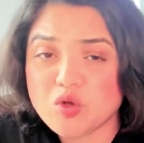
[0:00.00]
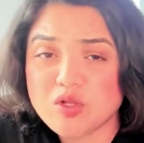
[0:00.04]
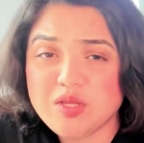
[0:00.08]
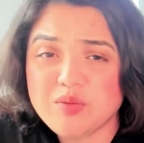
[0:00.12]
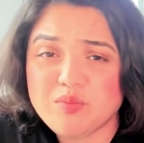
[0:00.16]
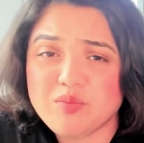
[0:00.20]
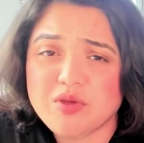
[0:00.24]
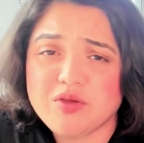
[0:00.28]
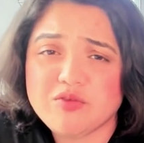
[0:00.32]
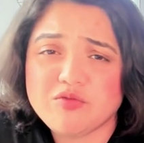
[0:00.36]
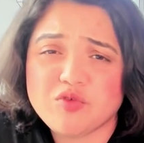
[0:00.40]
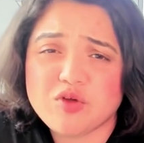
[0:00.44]
only
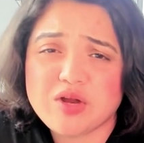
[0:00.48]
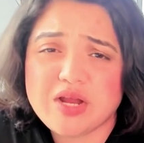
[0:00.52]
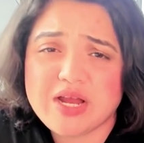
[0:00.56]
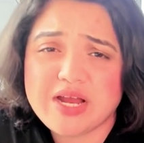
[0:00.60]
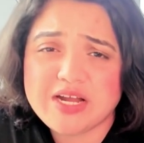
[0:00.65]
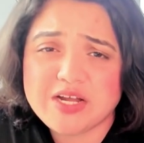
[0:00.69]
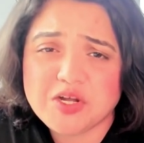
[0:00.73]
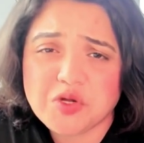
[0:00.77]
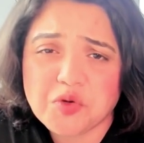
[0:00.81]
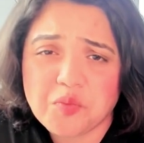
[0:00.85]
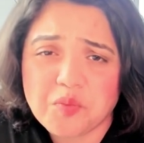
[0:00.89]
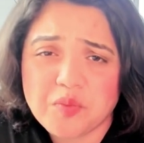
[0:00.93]
pay for
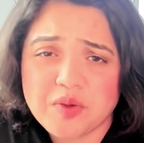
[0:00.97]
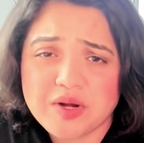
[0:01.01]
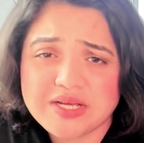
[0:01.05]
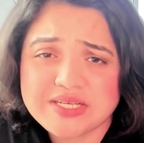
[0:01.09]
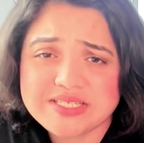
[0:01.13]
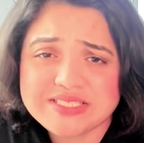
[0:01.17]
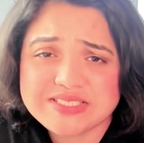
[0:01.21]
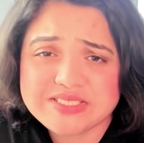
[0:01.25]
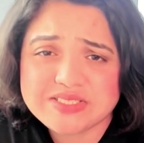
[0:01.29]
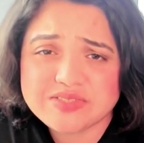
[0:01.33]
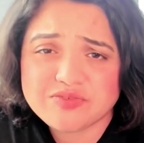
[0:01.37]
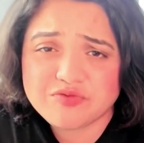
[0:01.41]

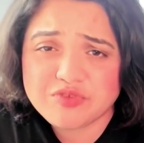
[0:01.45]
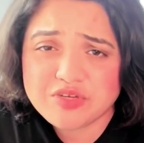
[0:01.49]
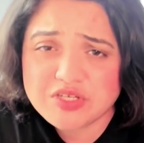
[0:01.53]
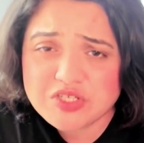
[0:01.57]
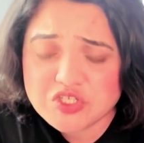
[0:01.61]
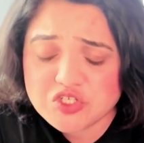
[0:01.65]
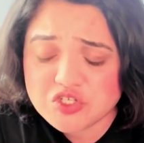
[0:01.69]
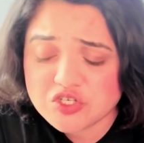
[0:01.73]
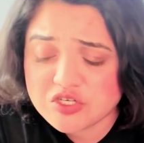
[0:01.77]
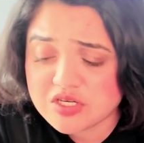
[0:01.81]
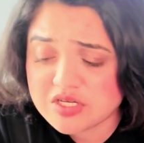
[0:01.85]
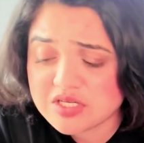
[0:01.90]
enterprise
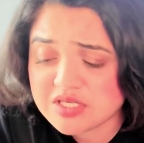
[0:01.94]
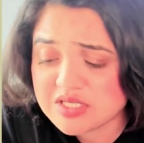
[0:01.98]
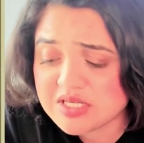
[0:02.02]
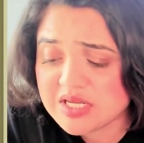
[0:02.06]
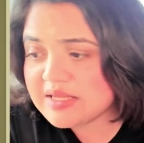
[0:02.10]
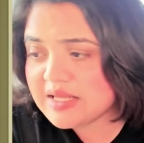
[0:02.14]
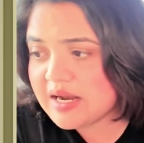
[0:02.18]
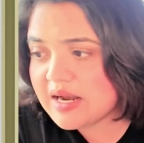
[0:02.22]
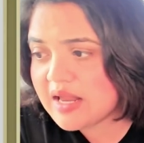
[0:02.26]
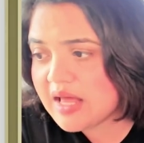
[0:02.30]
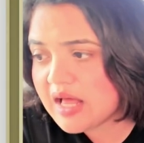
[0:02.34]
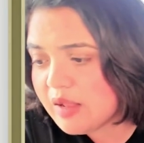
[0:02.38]
features
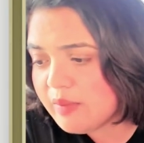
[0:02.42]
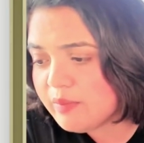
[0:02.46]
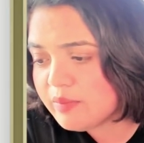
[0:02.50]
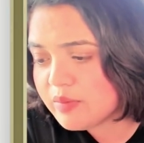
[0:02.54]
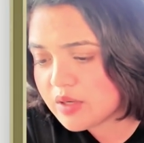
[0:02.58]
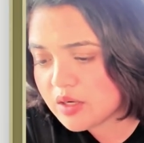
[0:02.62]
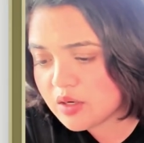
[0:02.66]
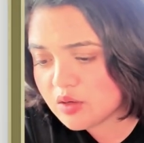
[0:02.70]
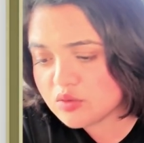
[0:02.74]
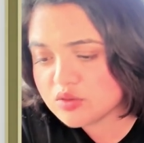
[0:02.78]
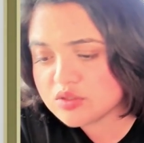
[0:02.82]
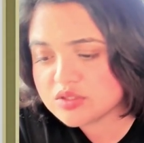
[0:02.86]
that help
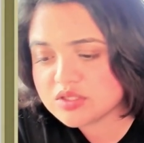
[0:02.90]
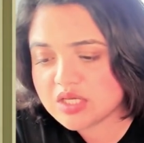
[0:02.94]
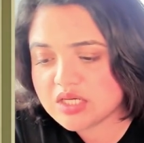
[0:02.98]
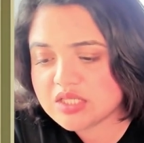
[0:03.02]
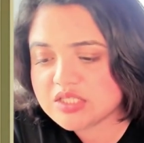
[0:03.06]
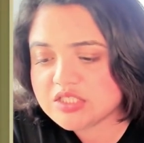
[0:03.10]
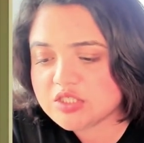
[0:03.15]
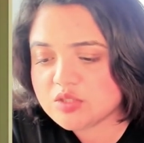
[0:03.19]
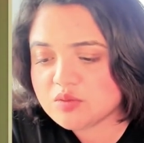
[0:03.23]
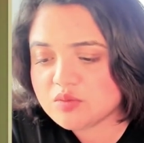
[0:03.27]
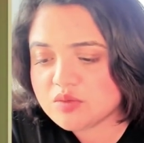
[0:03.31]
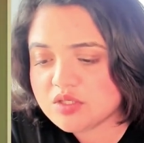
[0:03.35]
close
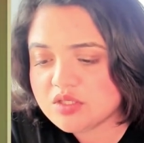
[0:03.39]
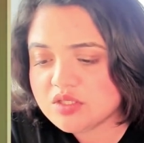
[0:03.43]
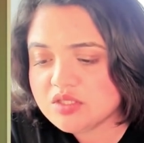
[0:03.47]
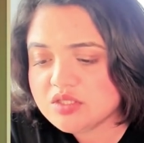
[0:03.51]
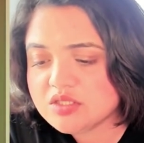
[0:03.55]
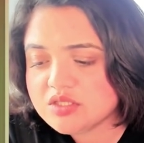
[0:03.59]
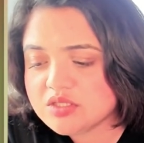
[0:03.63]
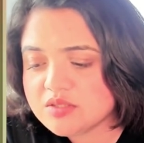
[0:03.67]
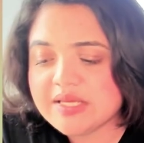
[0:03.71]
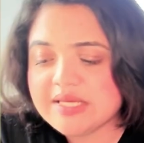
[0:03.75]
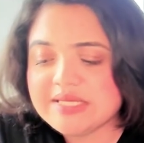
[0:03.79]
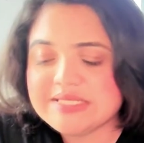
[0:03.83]

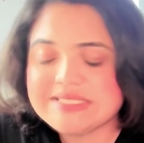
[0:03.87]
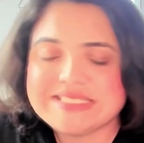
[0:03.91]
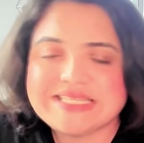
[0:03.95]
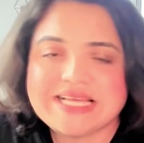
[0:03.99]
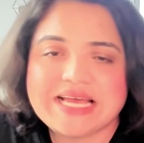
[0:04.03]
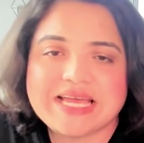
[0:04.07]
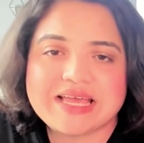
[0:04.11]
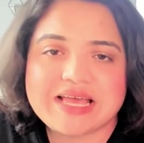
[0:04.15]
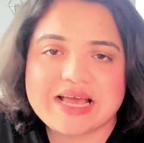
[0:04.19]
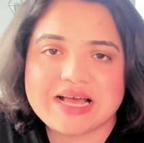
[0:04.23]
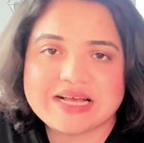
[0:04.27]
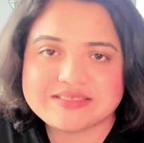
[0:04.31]
customers, things
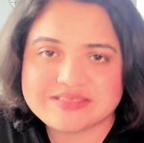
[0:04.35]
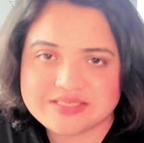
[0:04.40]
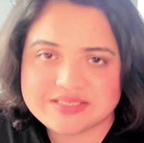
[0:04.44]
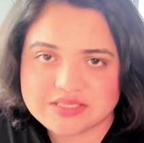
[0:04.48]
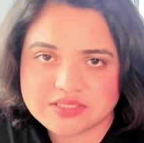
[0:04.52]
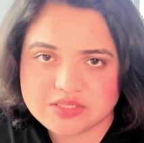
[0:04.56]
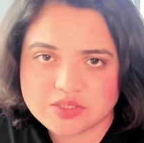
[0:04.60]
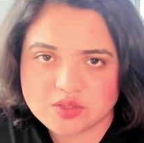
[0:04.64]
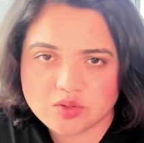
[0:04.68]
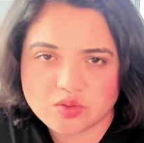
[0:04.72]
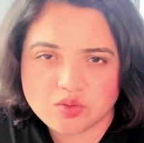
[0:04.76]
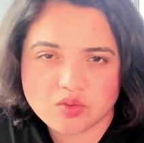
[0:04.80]
like S
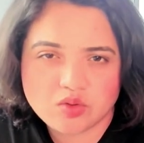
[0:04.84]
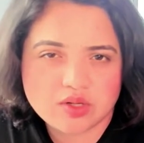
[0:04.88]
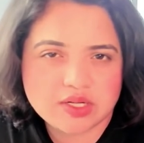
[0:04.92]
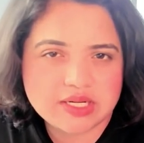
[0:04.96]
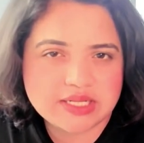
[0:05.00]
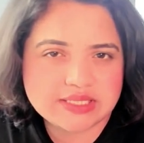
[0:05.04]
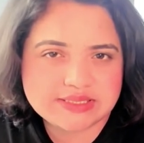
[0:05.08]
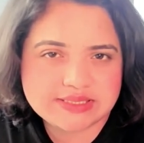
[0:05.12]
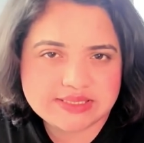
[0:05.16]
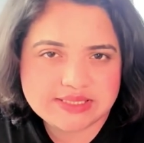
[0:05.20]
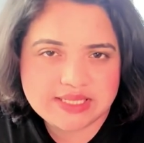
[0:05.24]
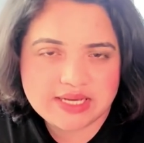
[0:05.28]
S O or
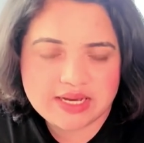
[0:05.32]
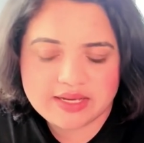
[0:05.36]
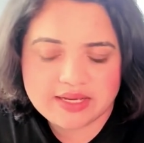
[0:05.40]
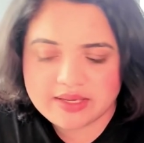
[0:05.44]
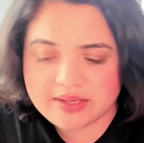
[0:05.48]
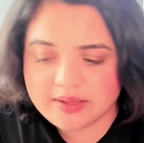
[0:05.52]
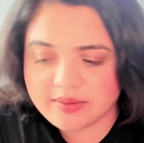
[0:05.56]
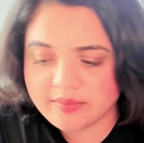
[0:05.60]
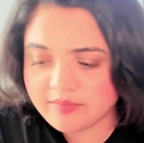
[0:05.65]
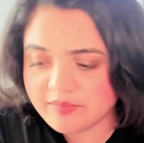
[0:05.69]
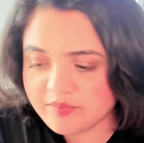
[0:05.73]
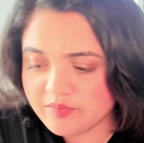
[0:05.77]
S C I
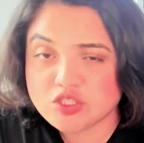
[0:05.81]
M.